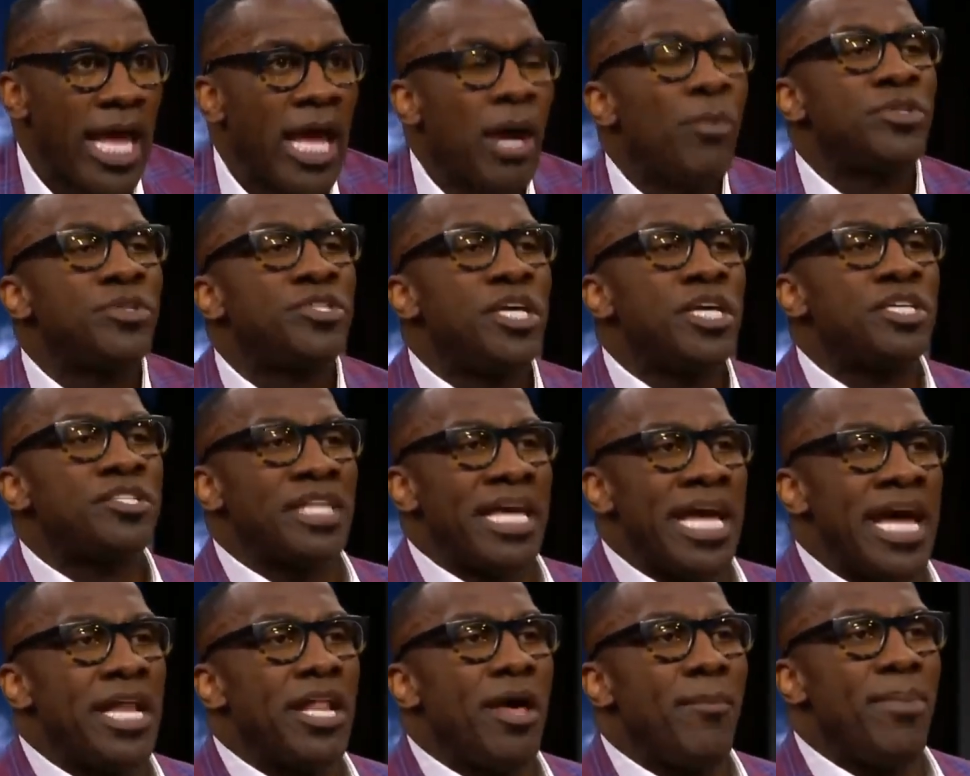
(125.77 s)
It was his
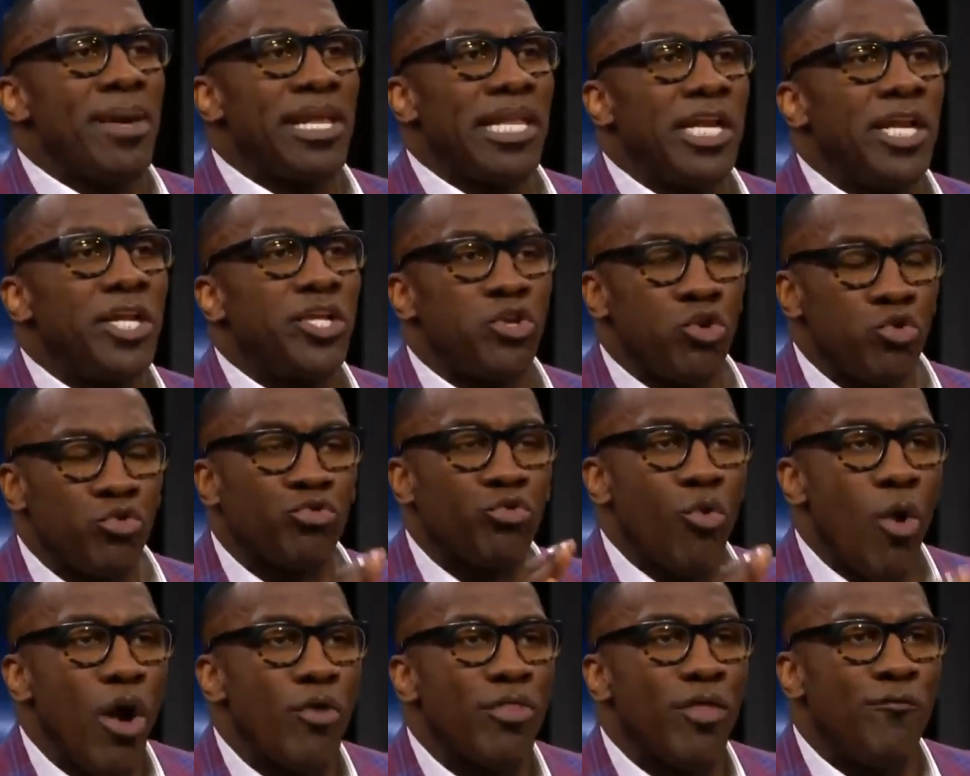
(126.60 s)
inability to
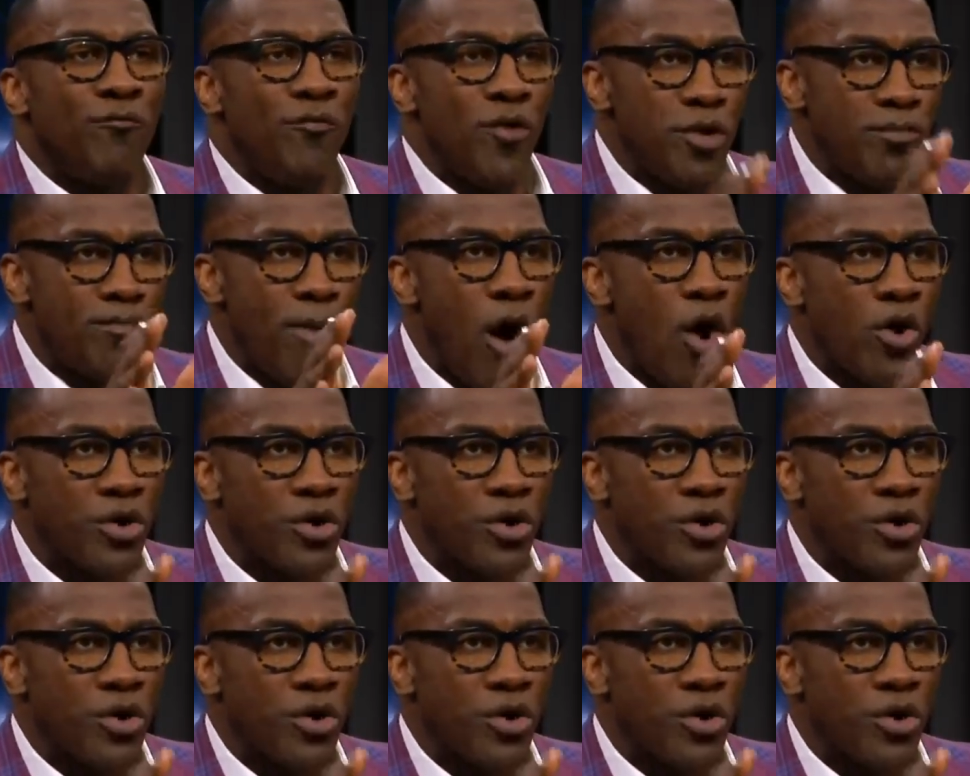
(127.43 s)
throw the football